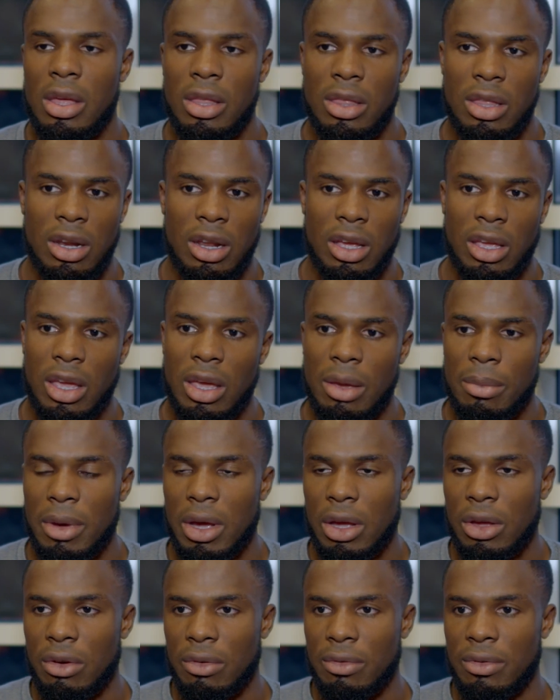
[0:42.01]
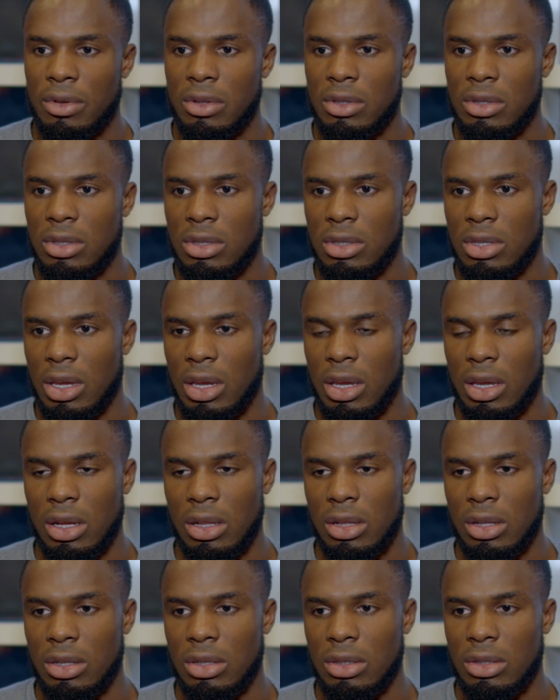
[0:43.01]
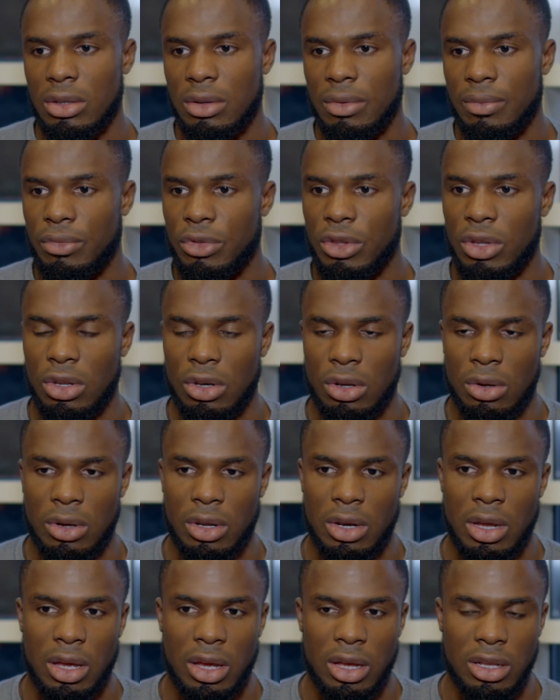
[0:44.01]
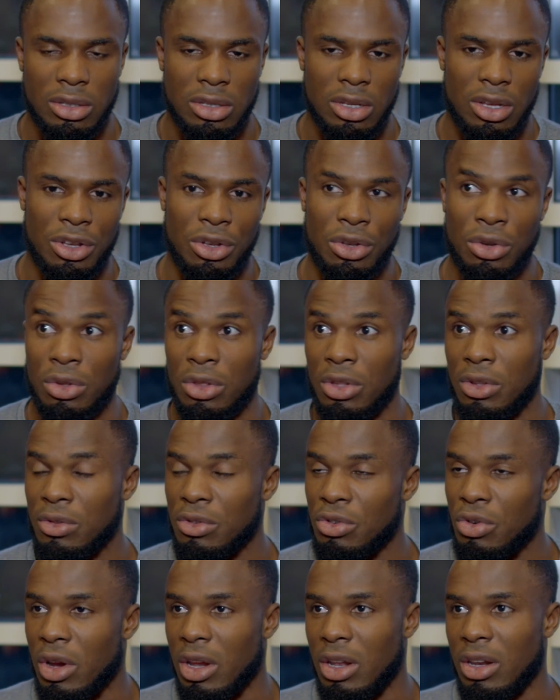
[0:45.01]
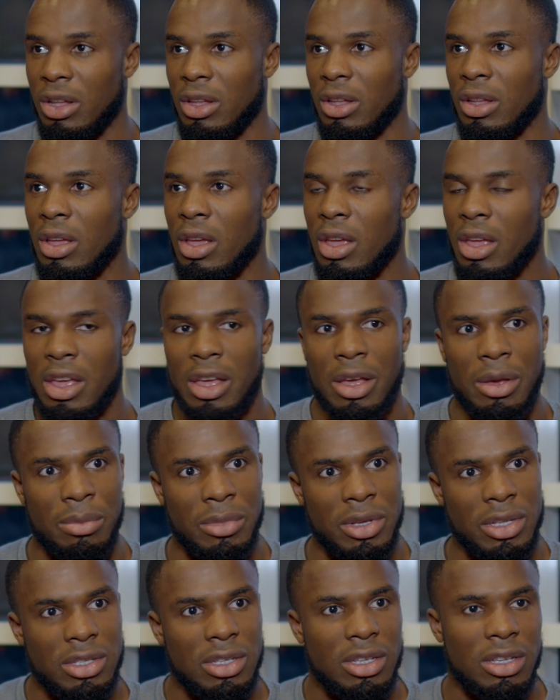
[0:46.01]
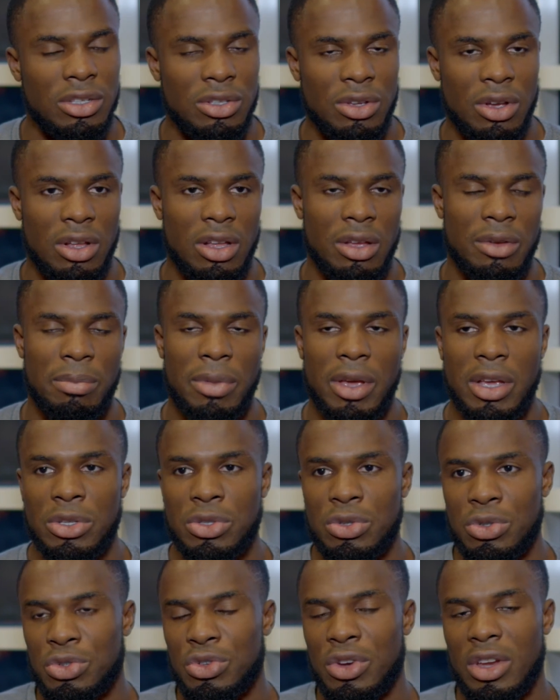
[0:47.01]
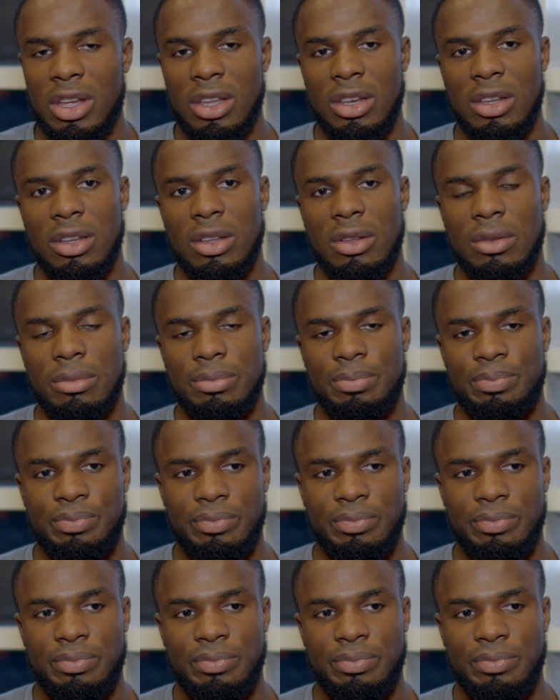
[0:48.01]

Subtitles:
Then I came back over to England, you know, and I had another trainer, and Missy's got a personal training,